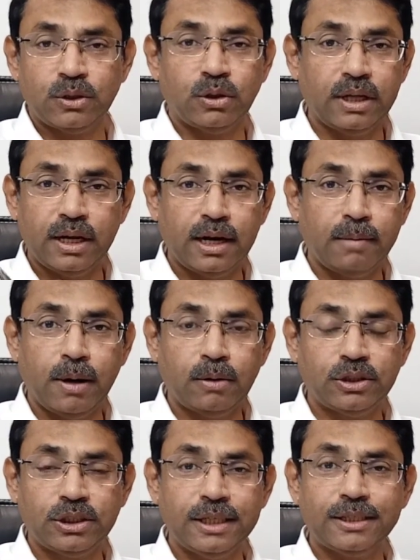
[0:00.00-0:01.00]
So there are
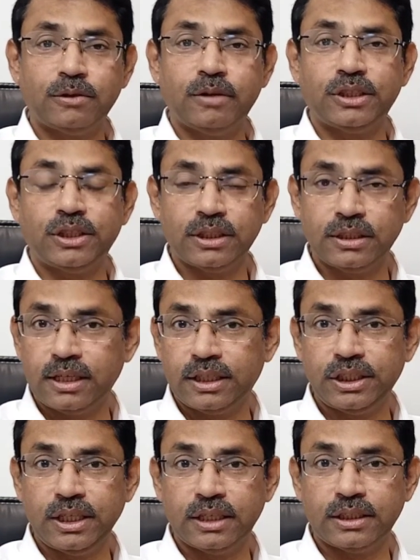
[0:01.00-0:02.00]
about six questions
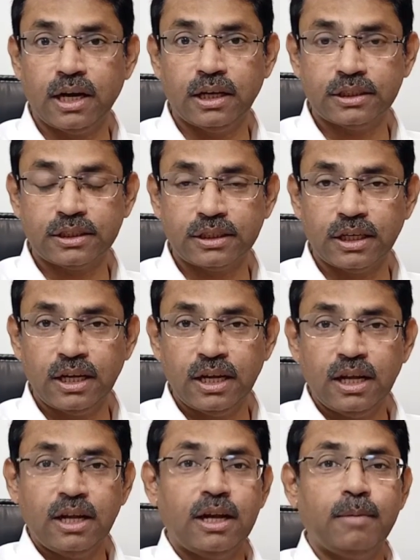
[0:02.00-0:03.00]
that she has asked
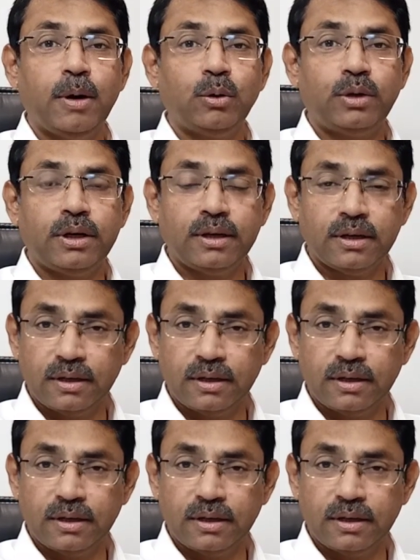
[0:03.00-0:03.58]
about